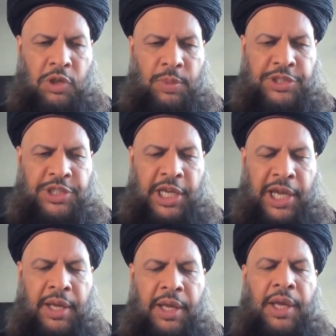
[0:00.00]
you may
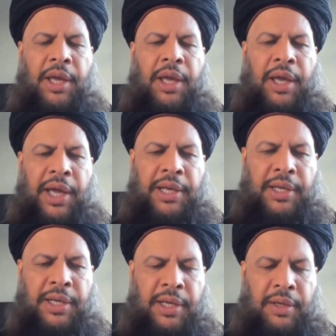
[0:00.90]
say,
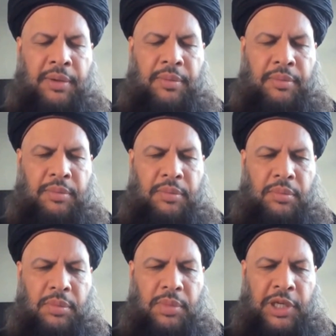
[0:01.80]
and uh,
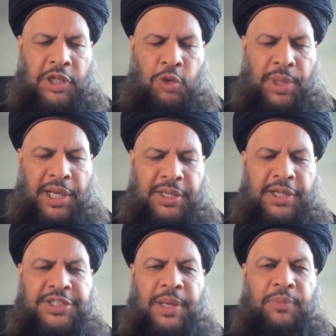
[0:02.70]

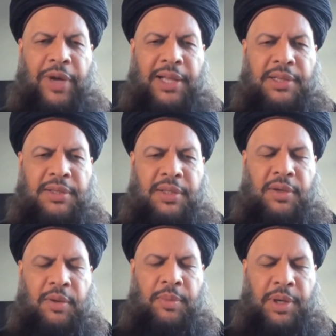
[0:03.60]
accumulated some wealth,
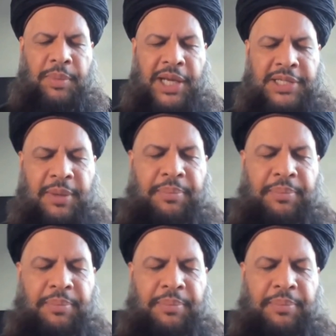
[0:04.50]
made